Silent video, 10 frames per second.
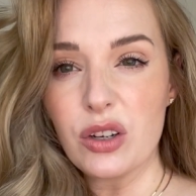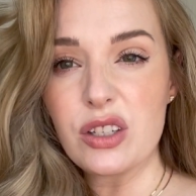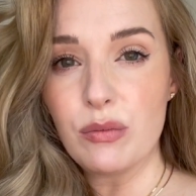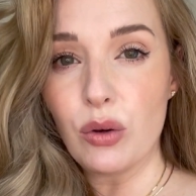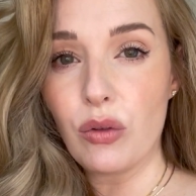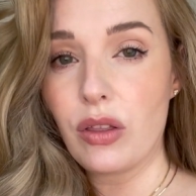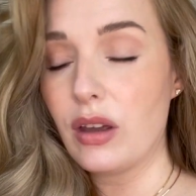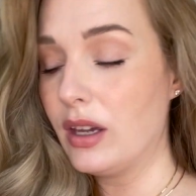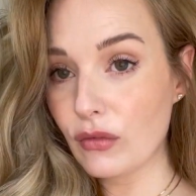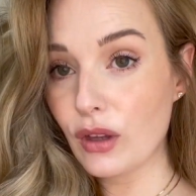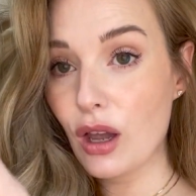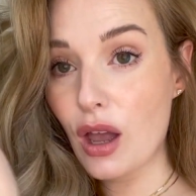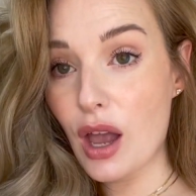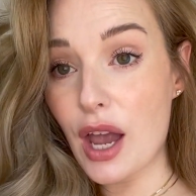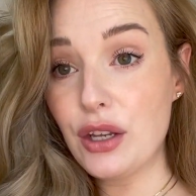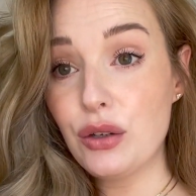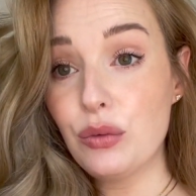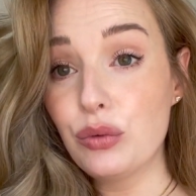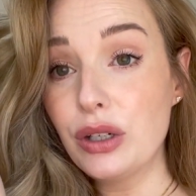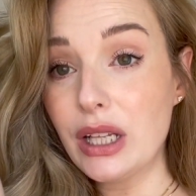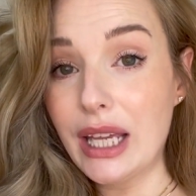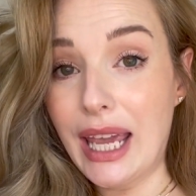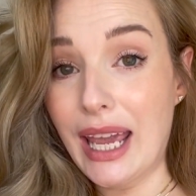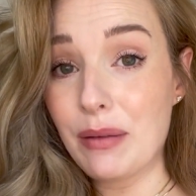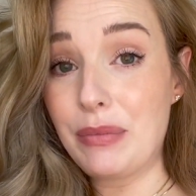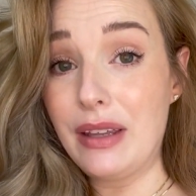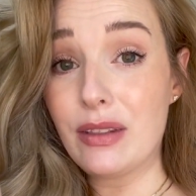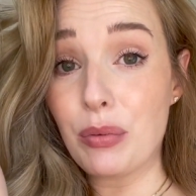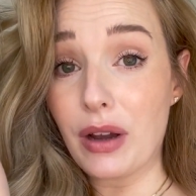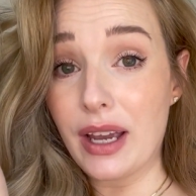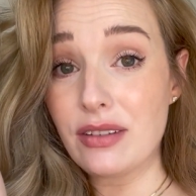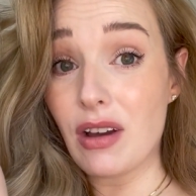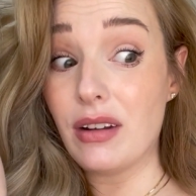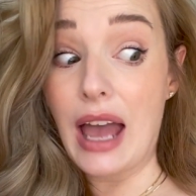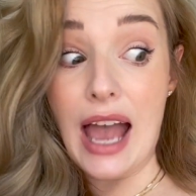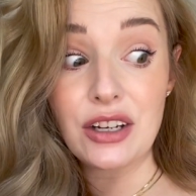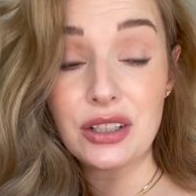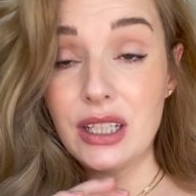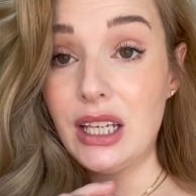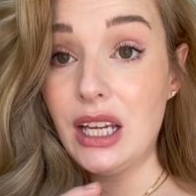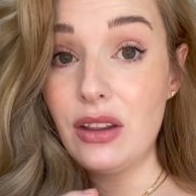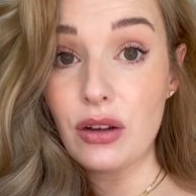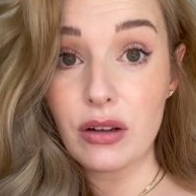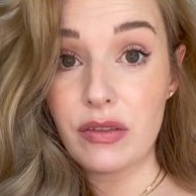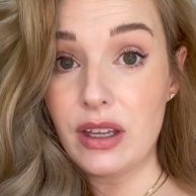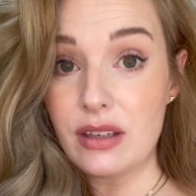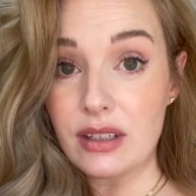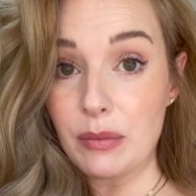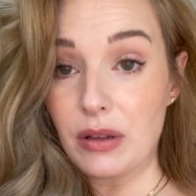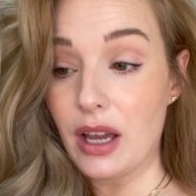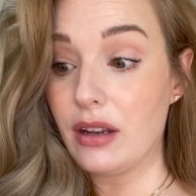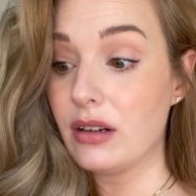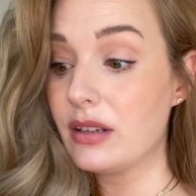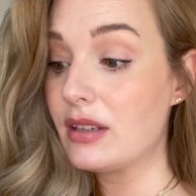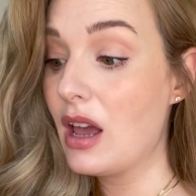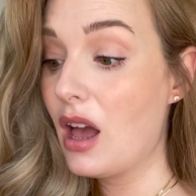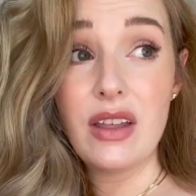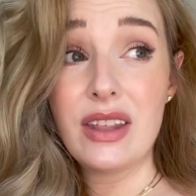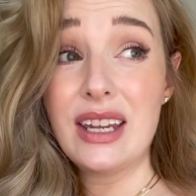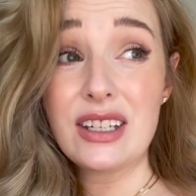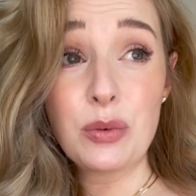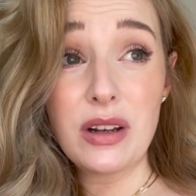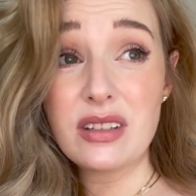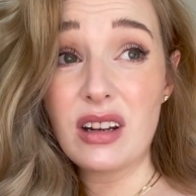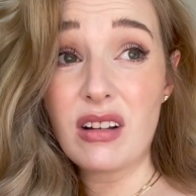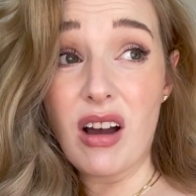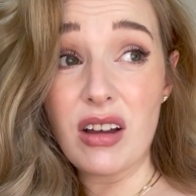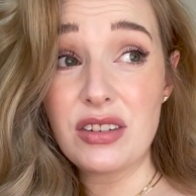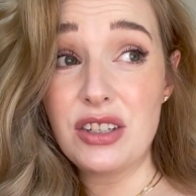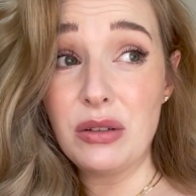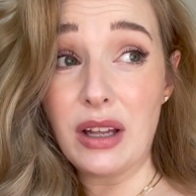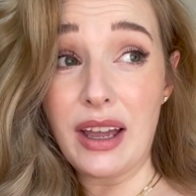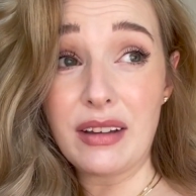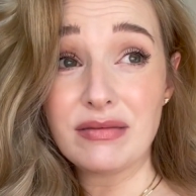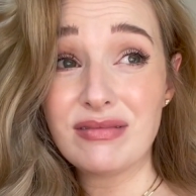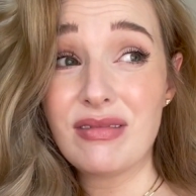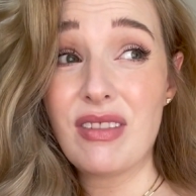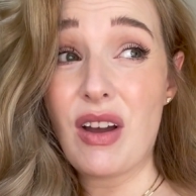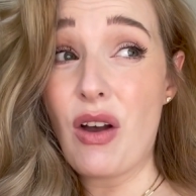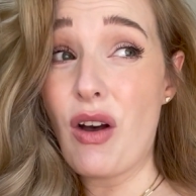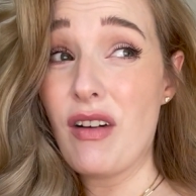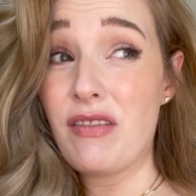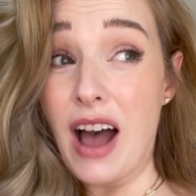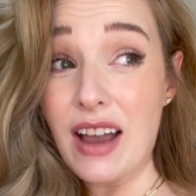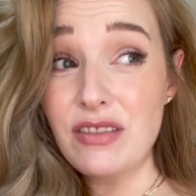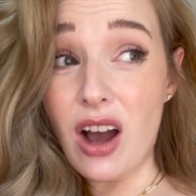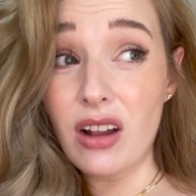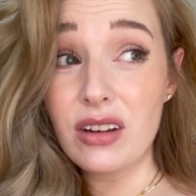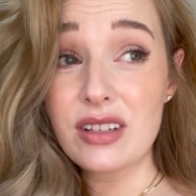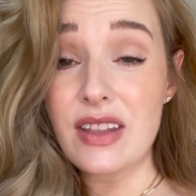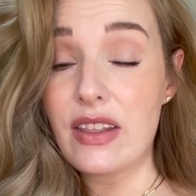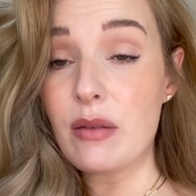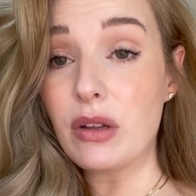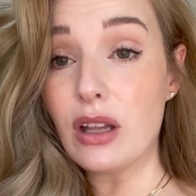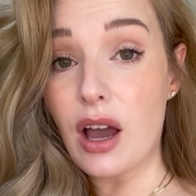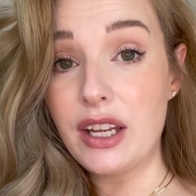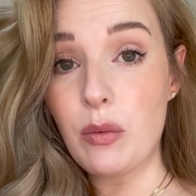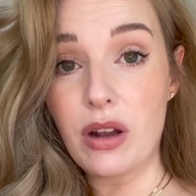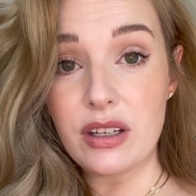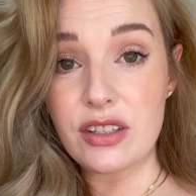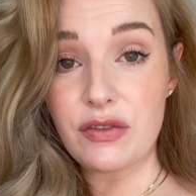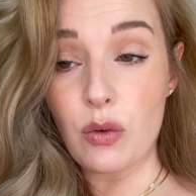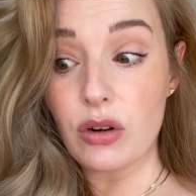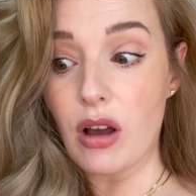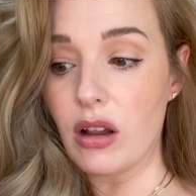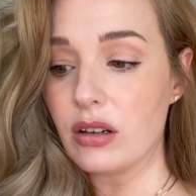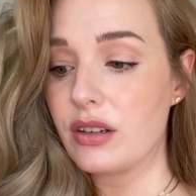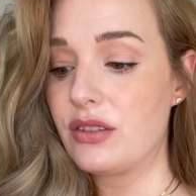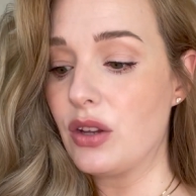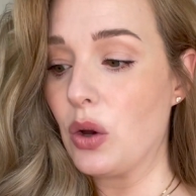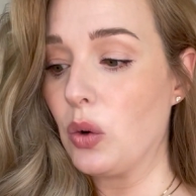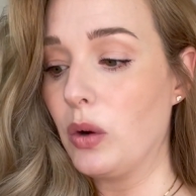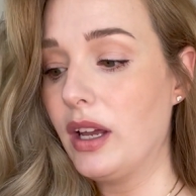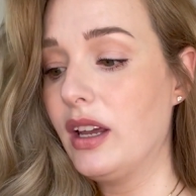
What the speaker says: smooth. And you really can't beat the price on actually either of these lip liners. The NYX one is gonna cost you like $5, and then the Milani one is $4. So